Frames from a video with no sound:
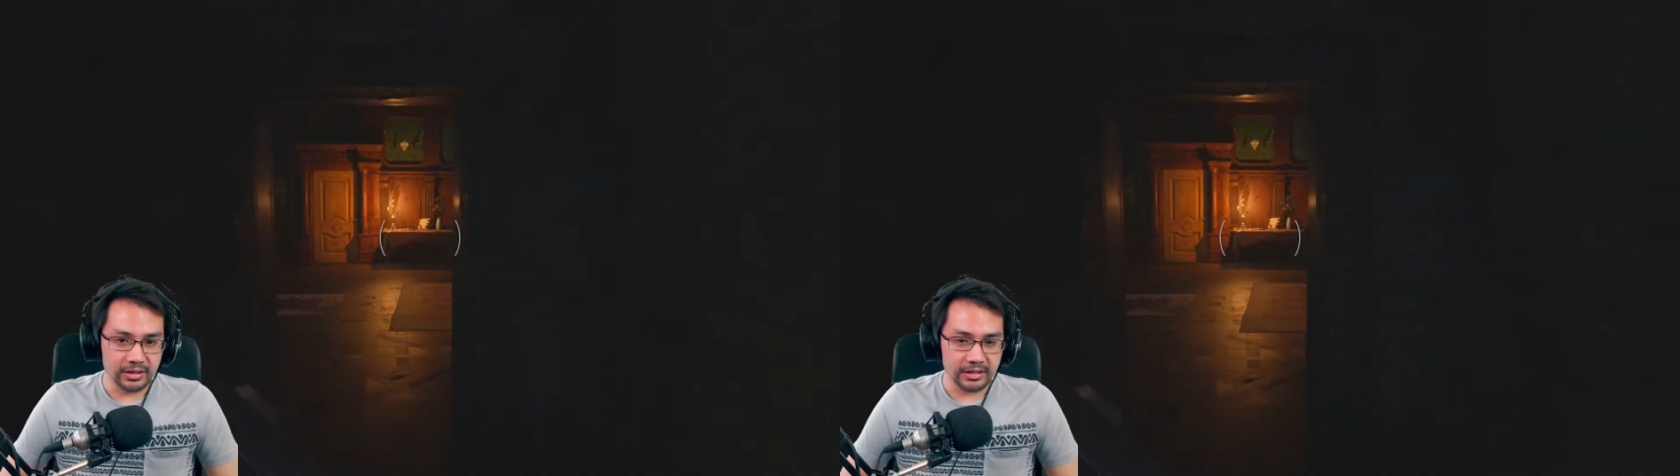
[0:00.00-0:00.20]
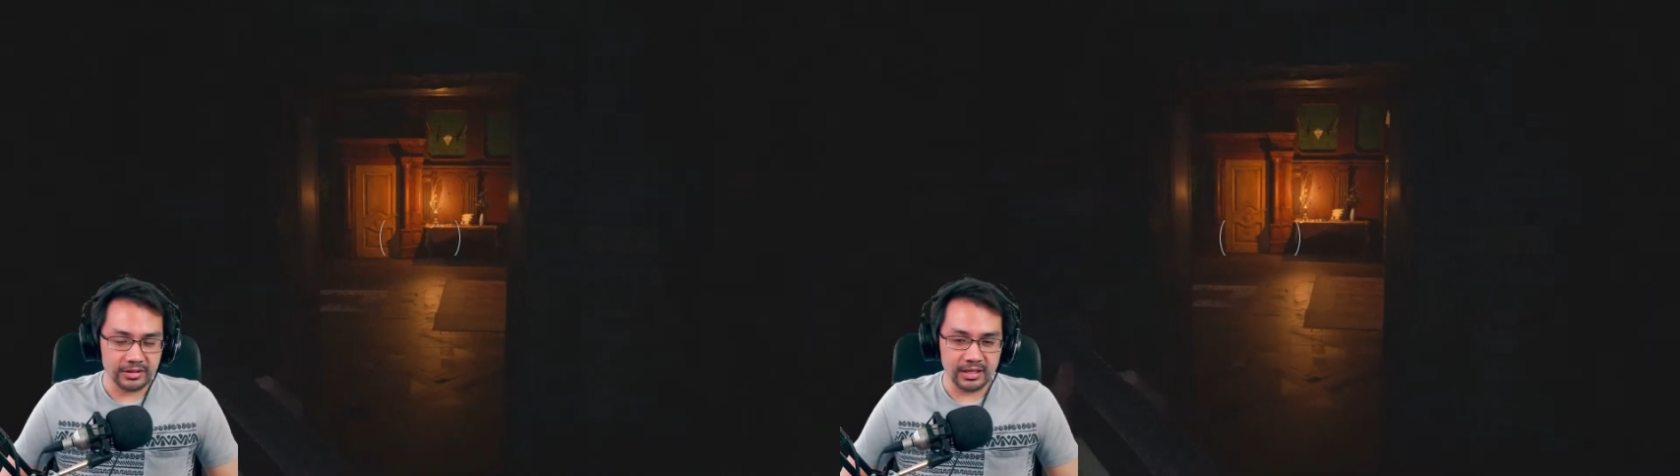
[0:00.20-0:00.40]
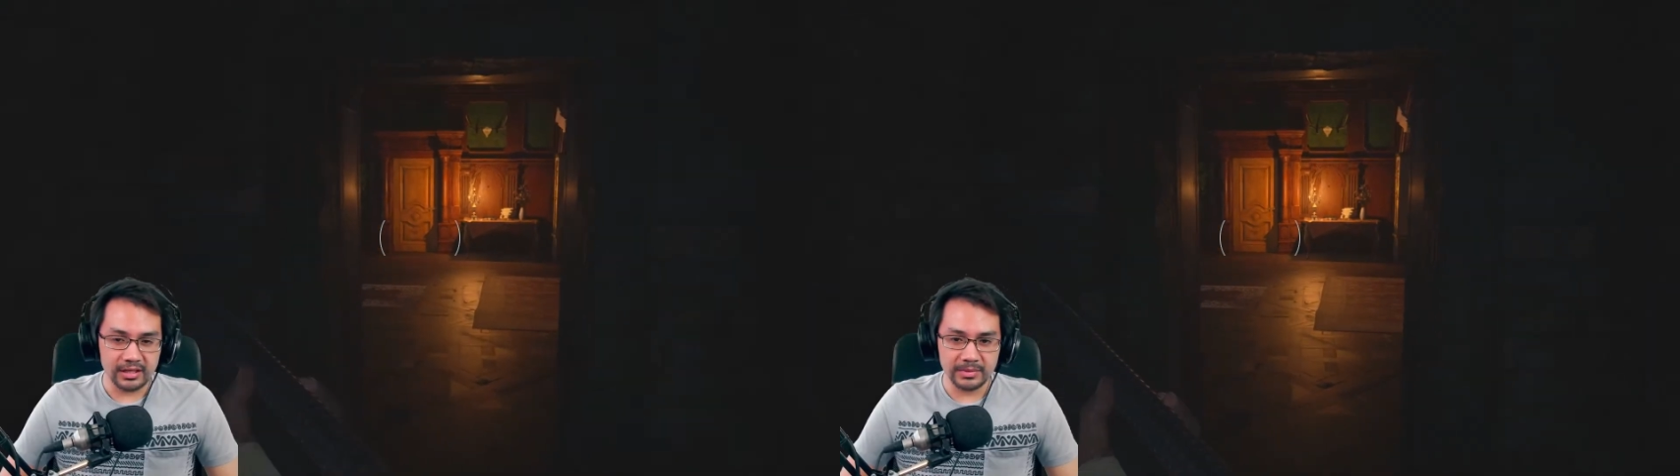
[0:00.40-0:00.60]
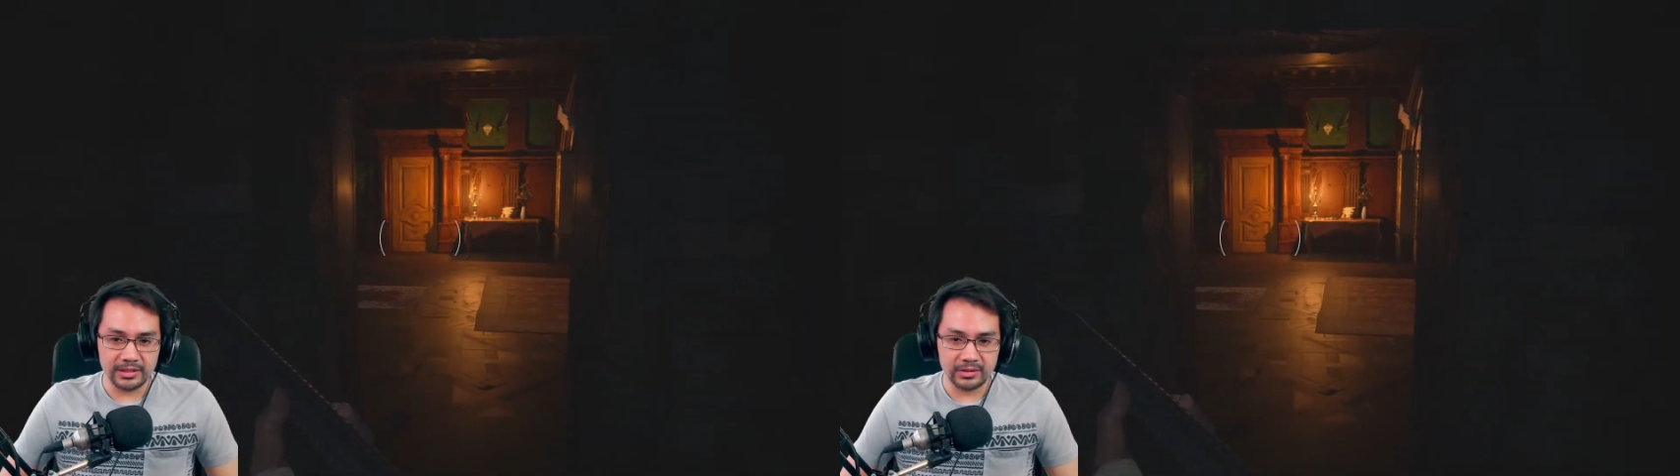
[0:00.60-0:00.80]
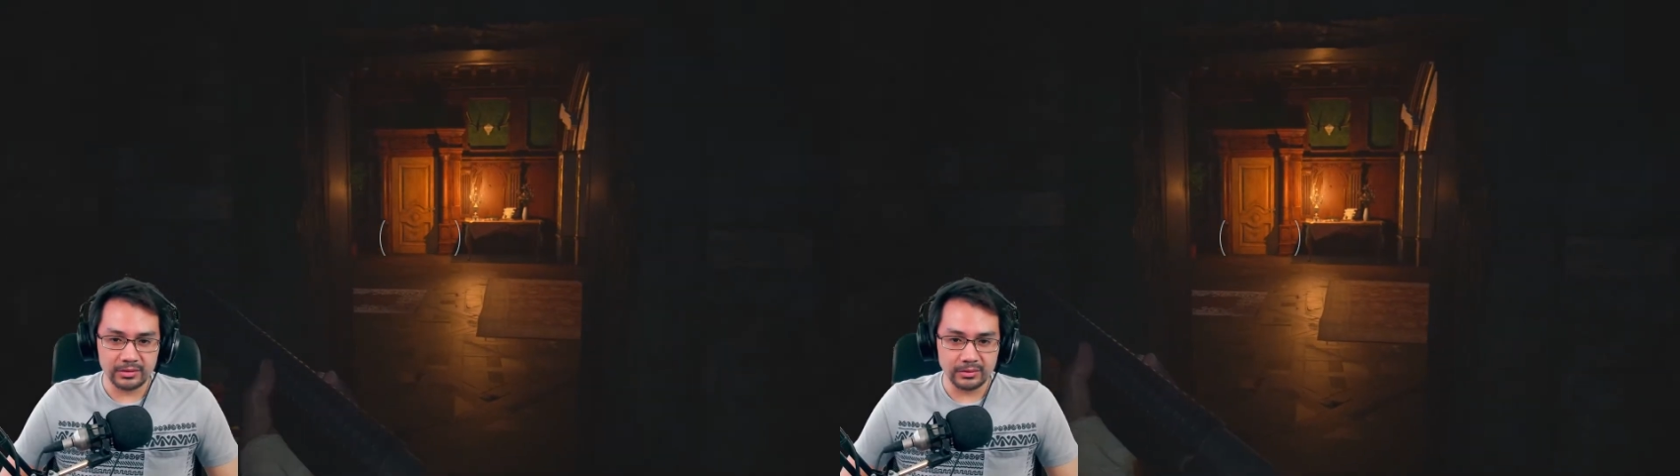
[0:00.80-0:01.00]
trying to tell me
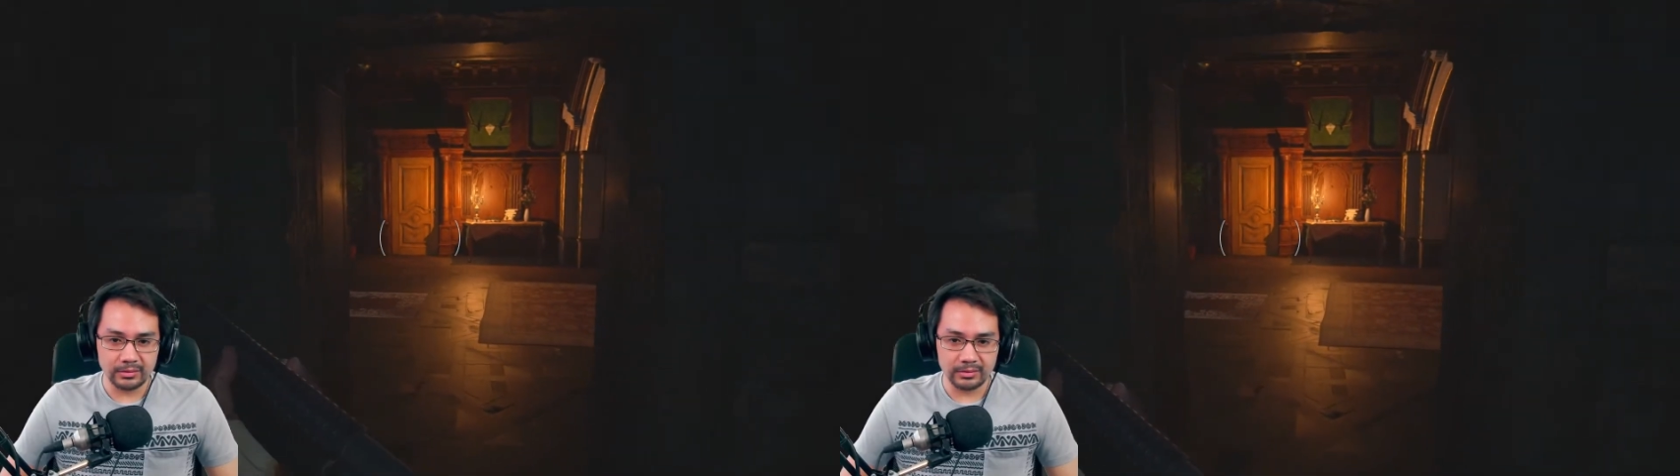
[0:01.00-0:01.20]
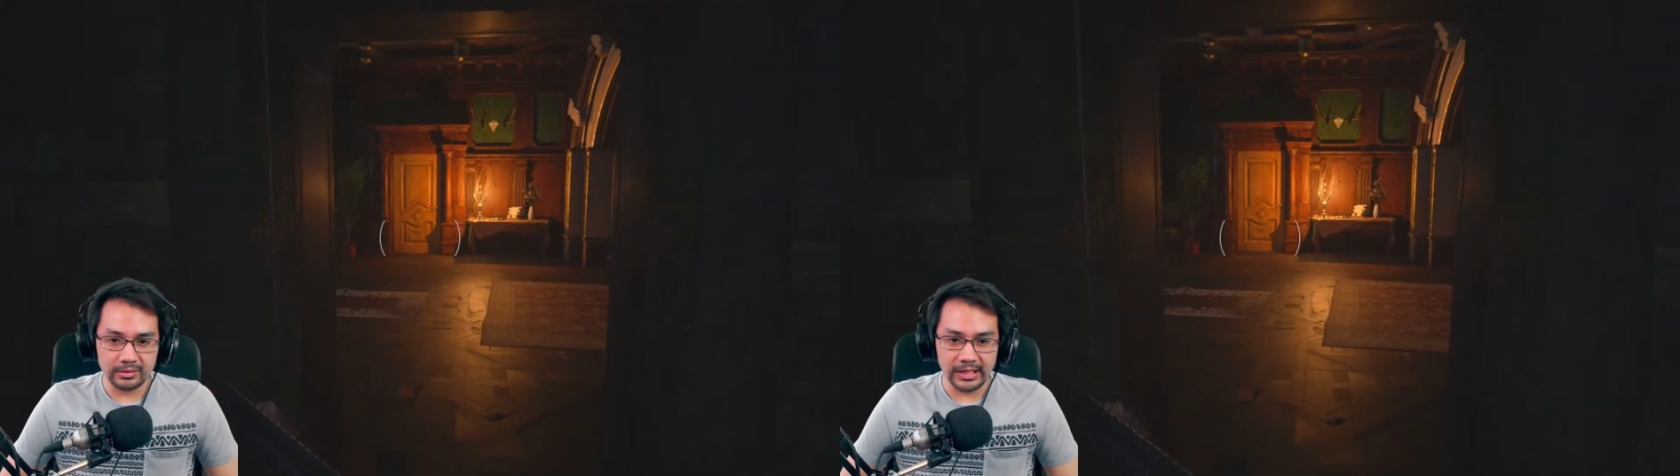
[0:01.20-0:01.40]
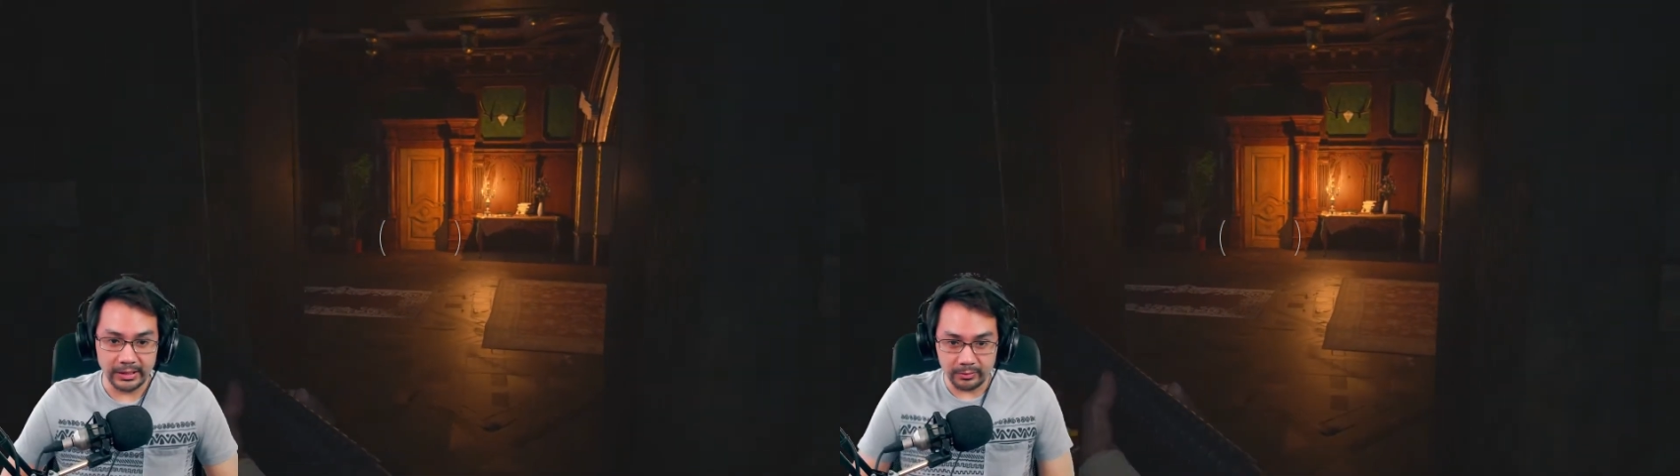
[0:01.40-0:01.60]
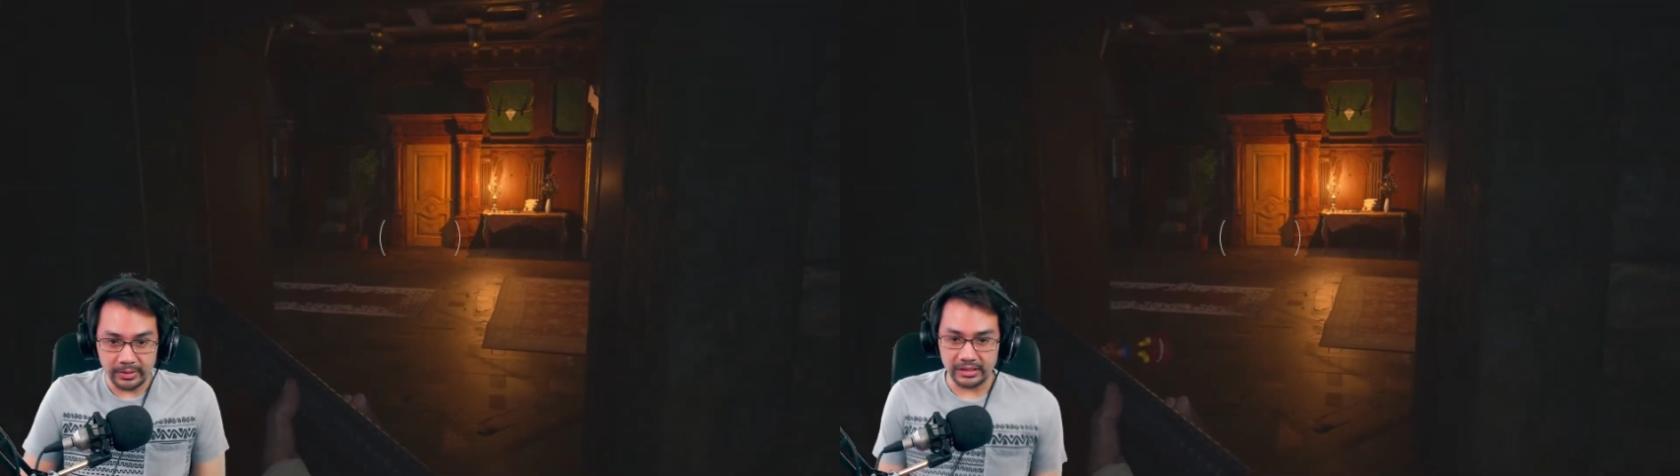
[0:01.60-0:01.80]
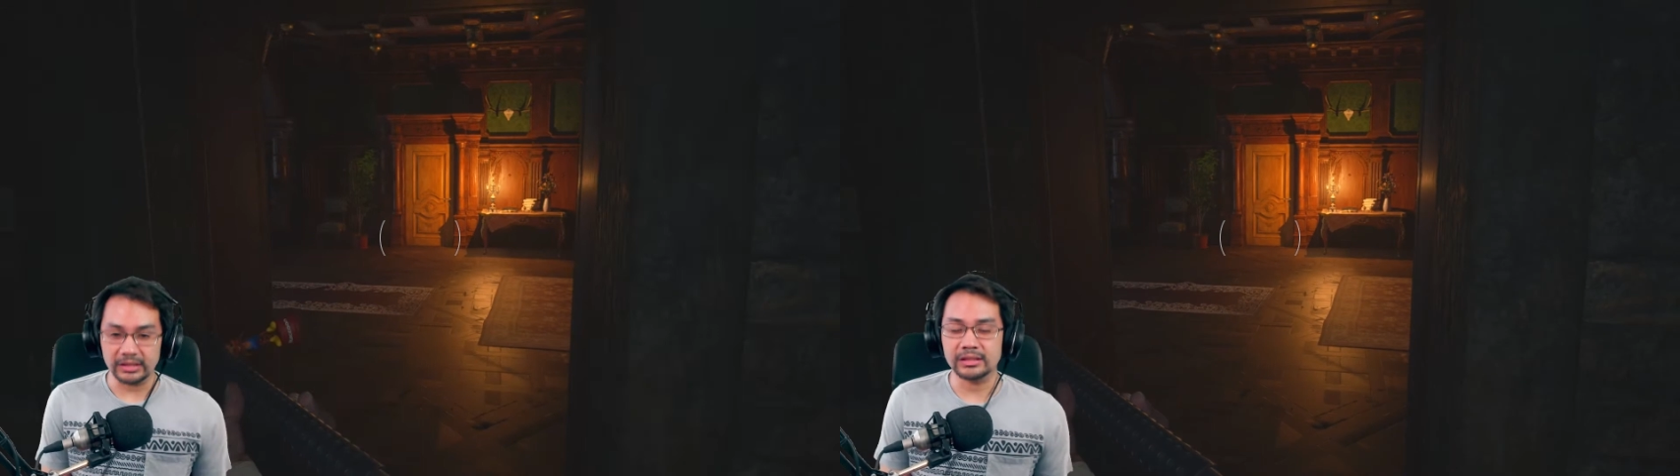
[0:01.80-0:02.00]
to get
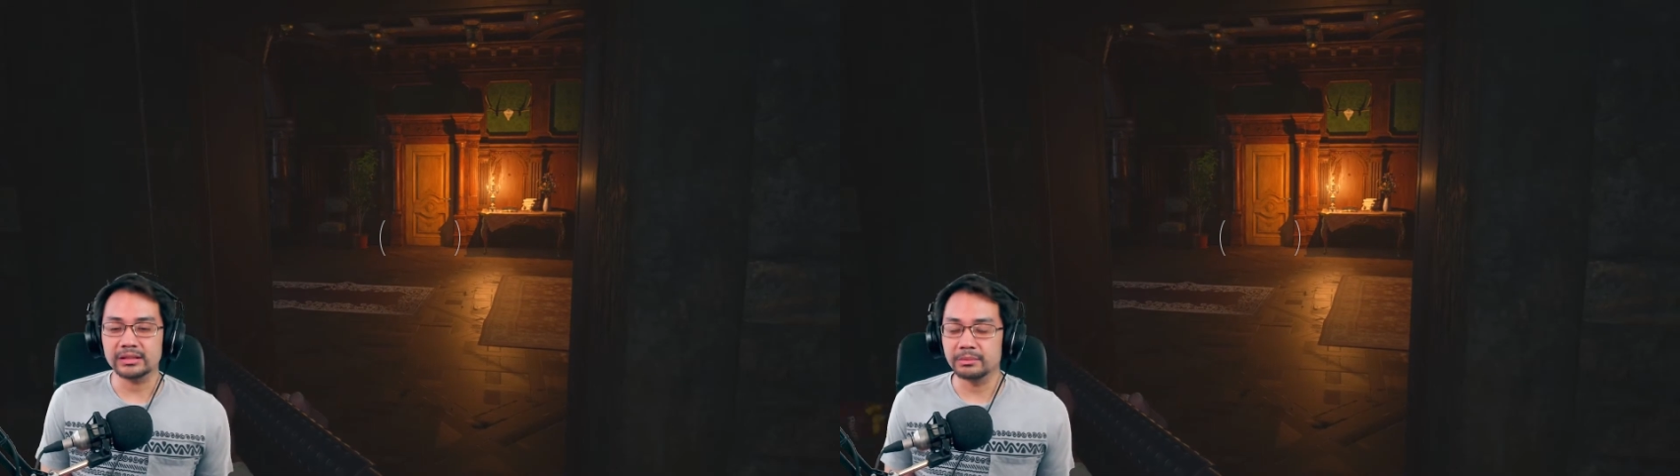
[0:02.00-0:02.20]
ready.